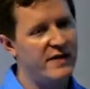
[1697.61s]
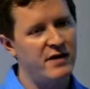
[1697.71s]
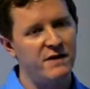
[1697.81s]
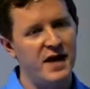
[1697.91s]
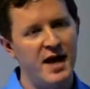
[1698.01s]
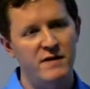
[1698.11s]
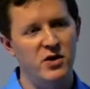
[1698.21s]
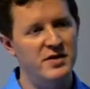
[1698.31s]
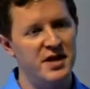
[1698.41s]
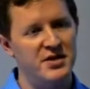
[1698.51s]
even if they have
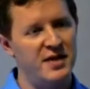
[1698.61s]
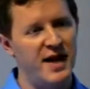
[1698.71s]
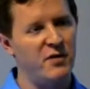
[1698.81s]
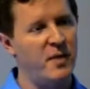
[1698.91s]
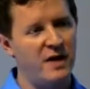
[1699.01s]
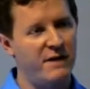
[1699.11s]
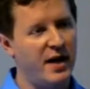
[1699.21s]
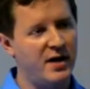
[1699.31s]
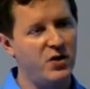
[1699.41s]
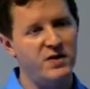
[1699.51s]
no intention to ever
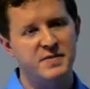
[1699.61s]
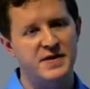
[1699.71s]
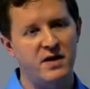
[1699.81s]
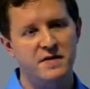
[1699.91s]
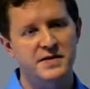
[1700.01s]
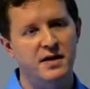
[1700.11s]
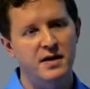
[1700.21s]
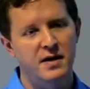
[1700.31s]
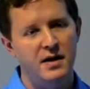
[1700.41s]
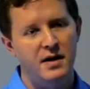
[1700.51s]
modify code themselves
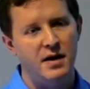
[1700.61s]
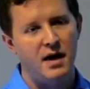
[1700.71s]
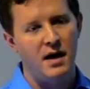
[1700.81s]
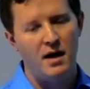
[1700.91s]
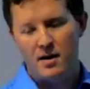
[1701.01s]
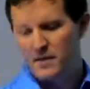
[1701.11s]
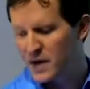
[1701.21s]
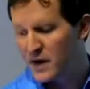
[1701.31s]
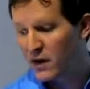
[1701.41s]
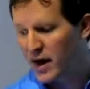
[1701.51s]
um,
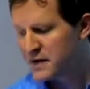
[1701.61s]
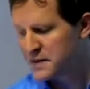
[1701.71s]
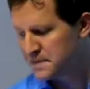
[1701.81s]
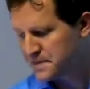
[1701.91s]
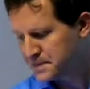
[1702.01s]
in their lives.